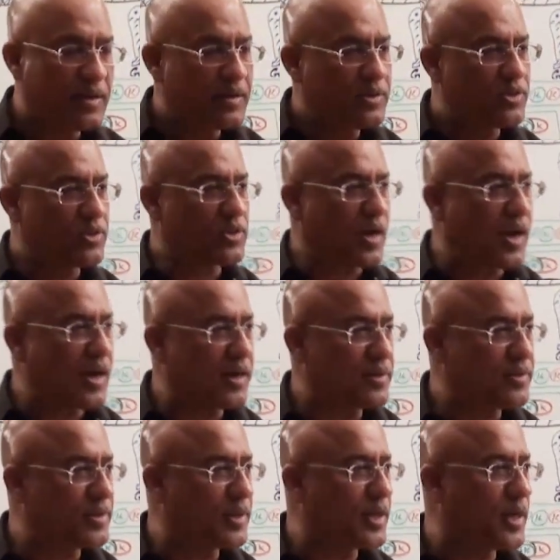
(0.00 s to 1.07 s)

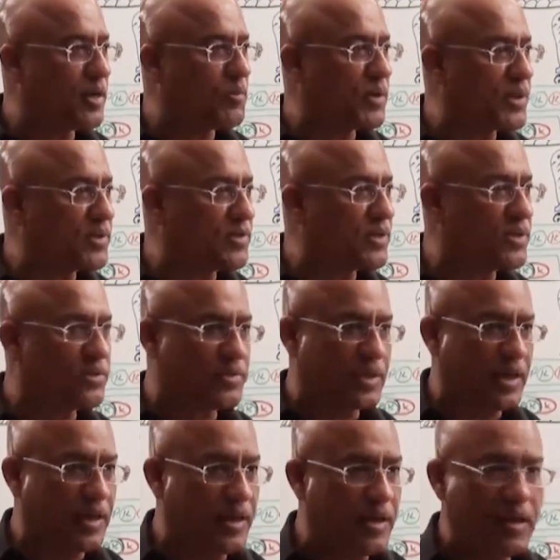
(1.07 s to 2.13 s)
start uh, what is this
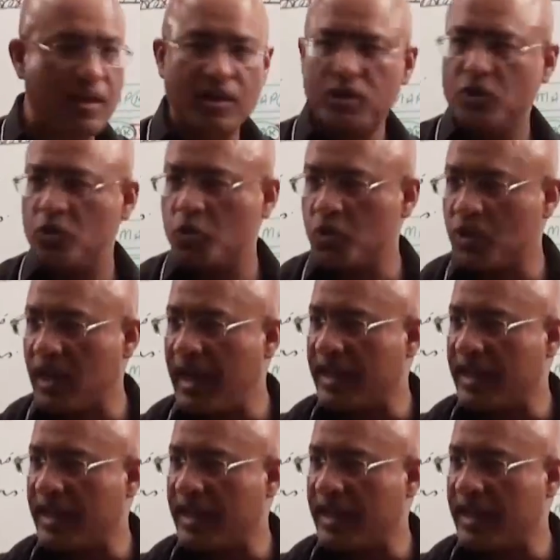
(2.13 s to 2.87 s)
uh, social